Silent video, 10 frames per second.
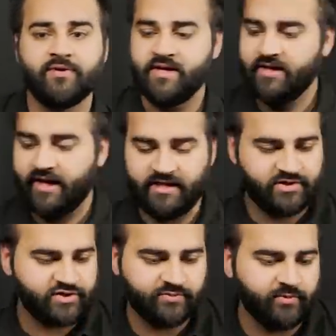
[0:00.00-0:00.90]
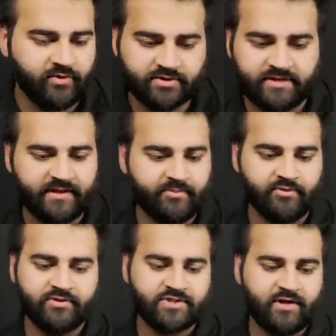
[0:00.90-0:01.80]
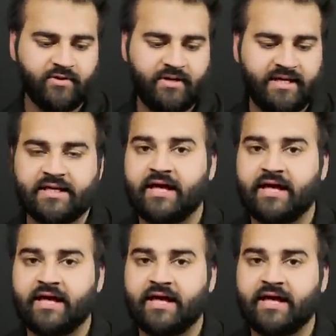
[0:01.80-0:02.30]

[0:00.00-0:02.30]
Yeah, absolutely, he just monster. walked around the board slowly.